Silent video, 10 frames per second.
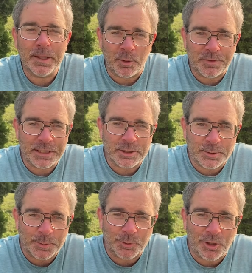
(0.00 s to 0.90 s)
don't forget to
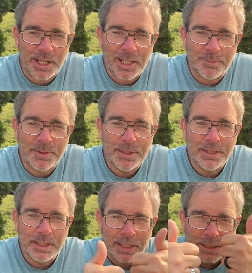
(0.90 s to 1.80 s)
subscribe.
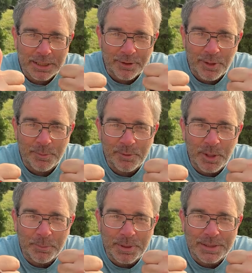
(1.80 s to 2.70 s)
Click the thumbs
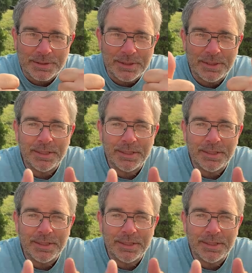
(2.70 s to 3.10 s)
up button.